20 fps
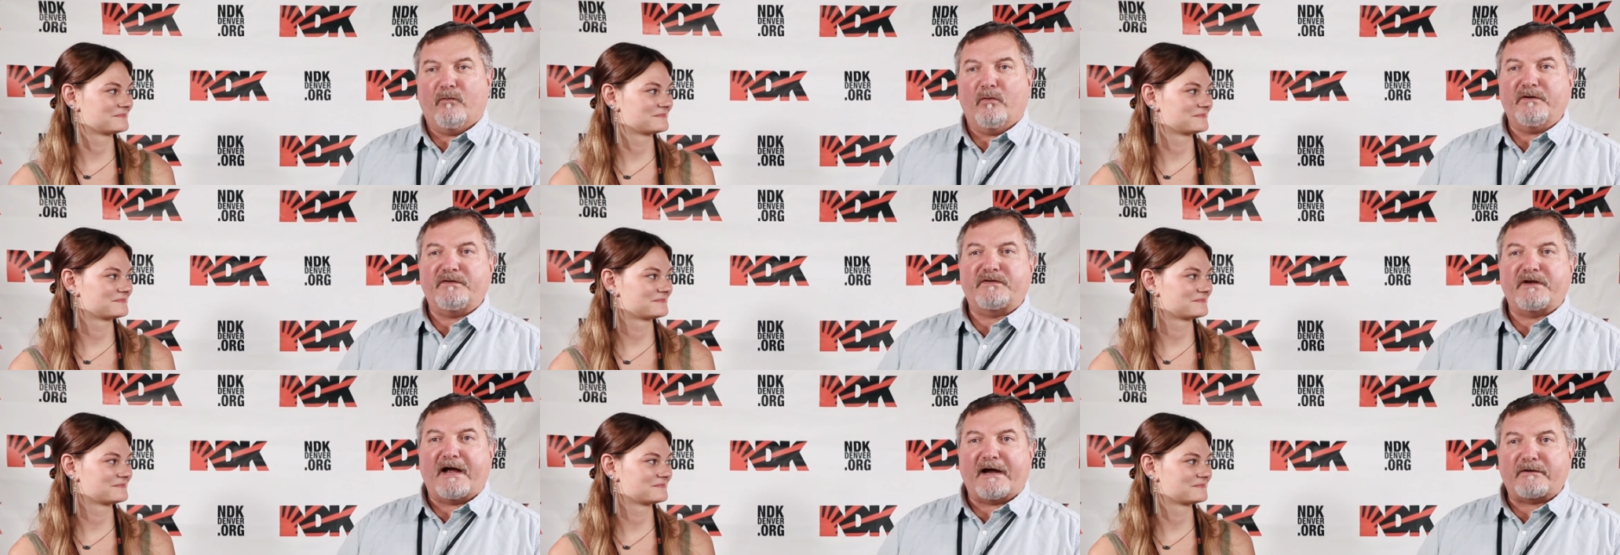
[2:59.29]

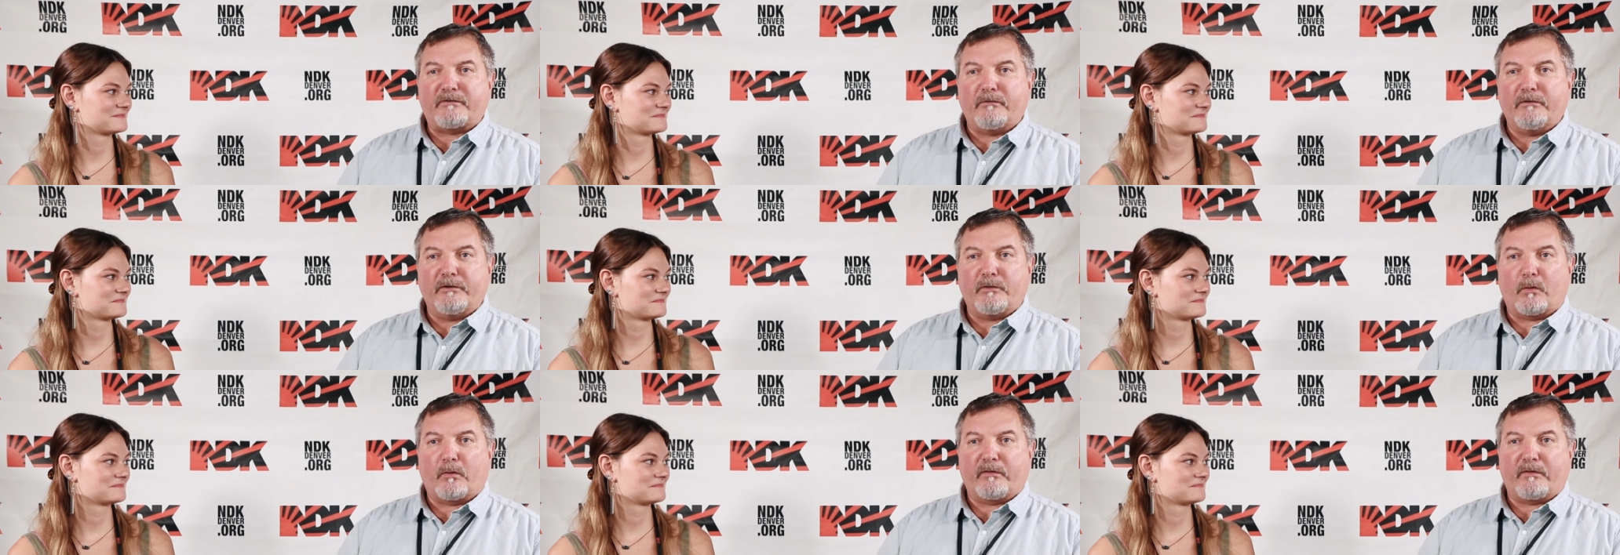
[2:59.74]
Speaker 1: voice
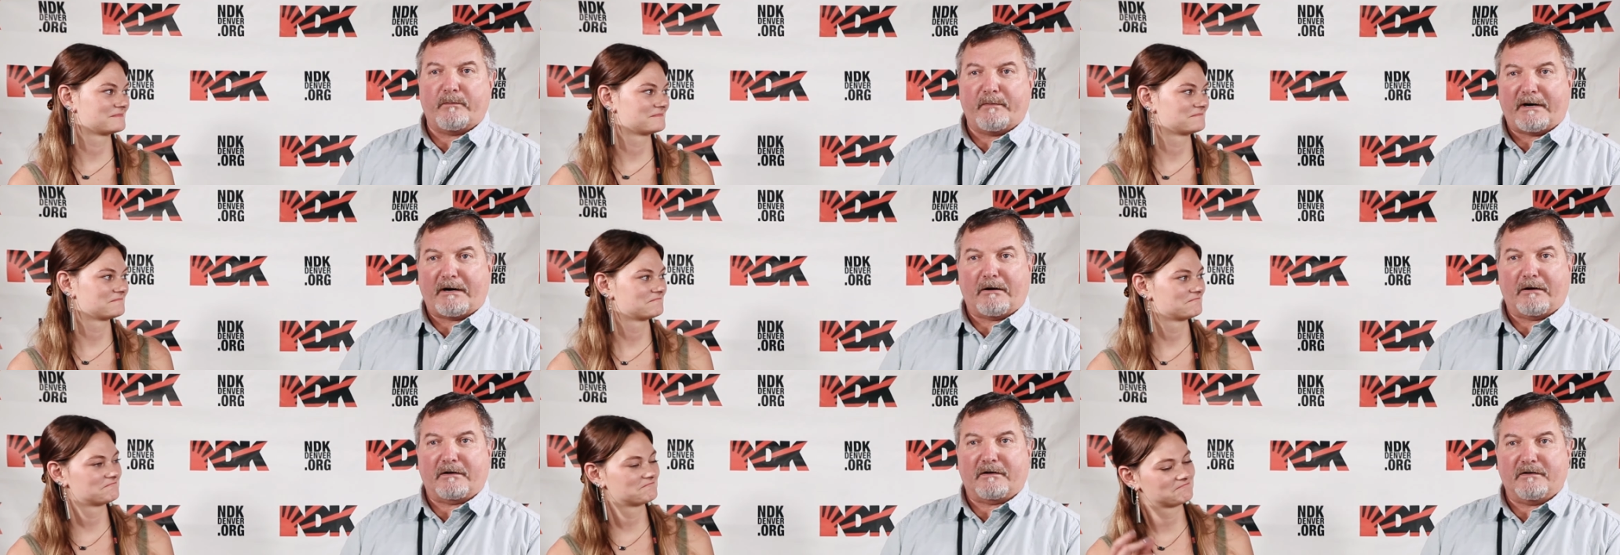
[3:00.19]
actor in North
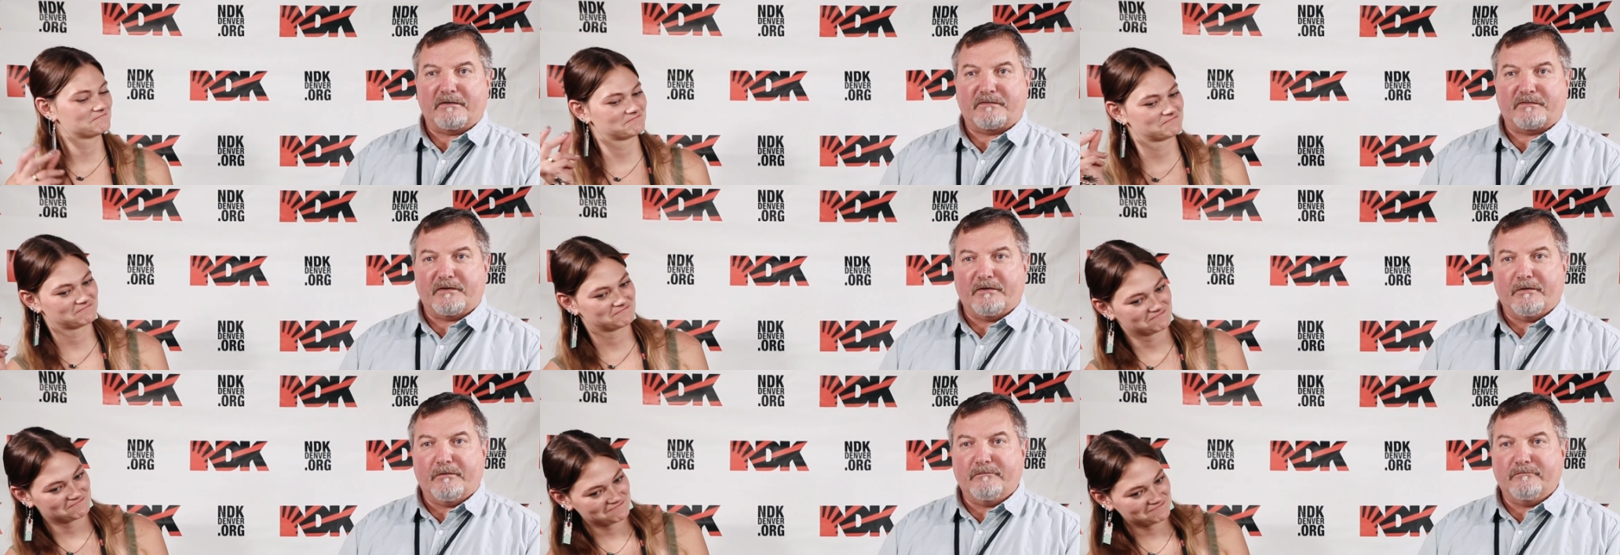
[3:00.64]
America.
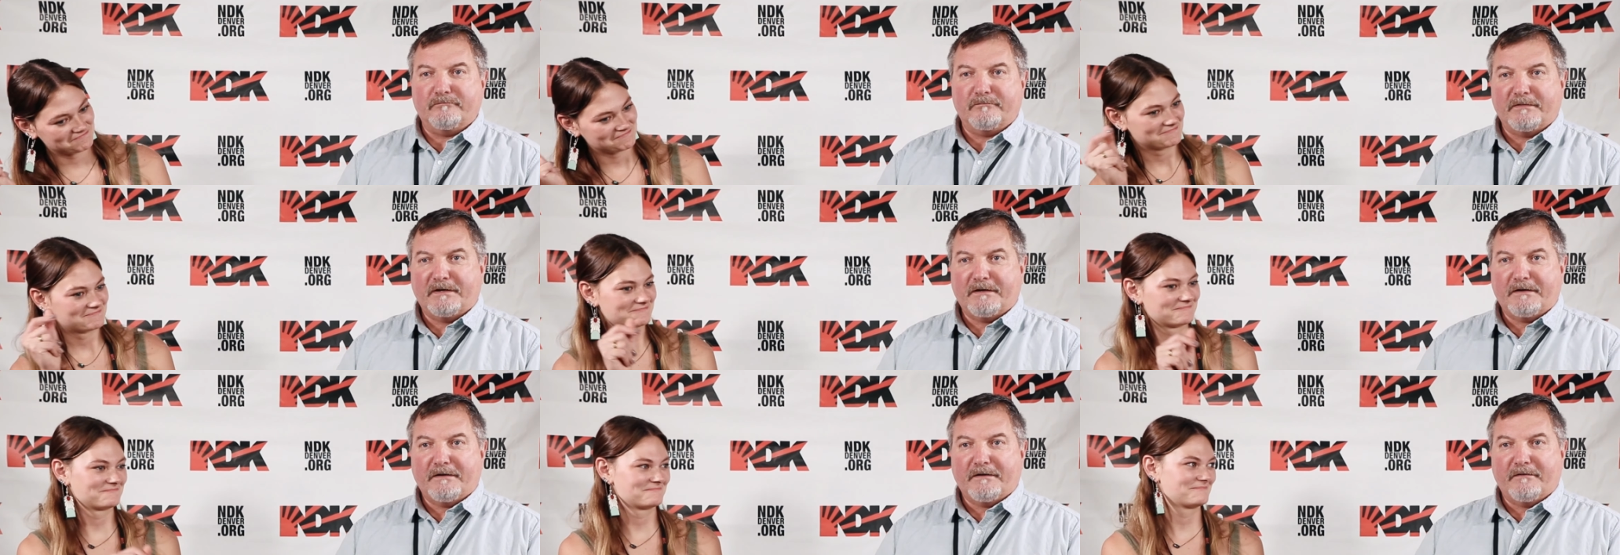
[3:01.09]
So
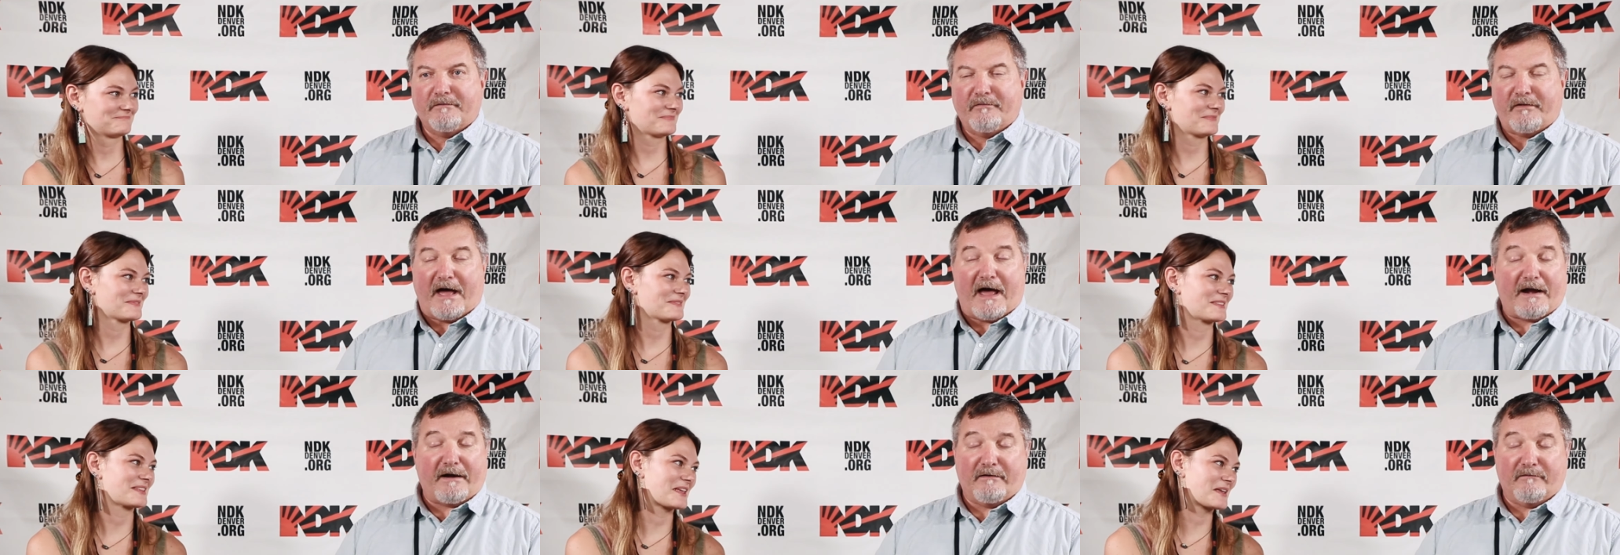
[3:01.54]

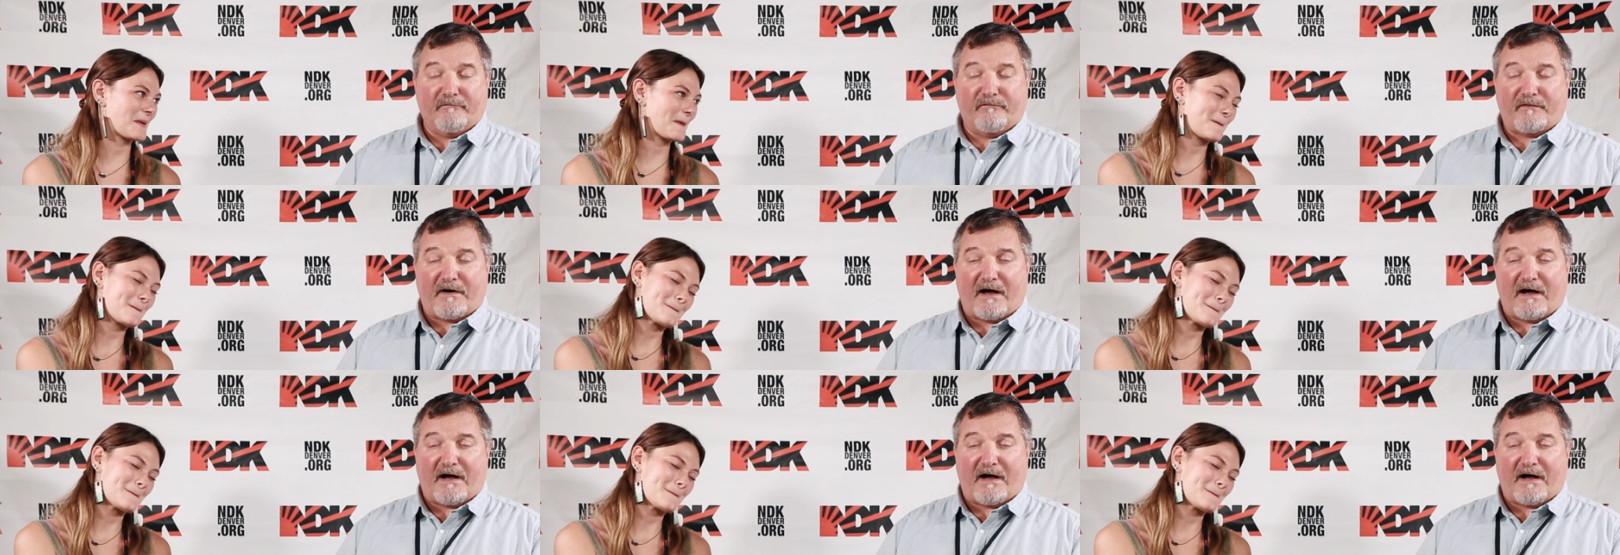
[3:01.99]
that and